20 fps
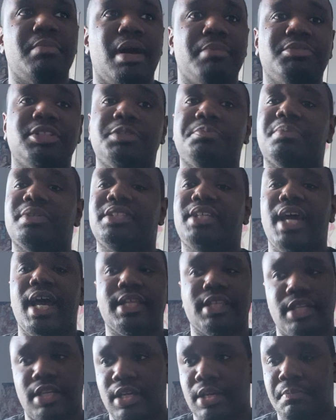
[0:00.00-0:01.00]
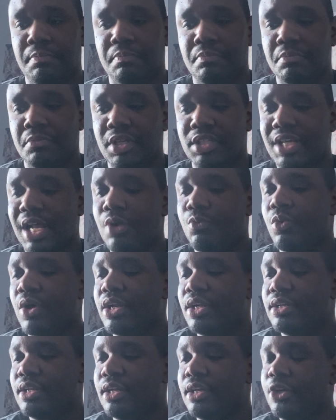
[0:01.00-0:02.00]
I'm just protecting him because I don't
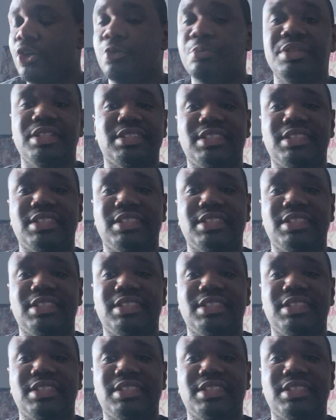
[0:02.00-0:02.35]
want, it'll be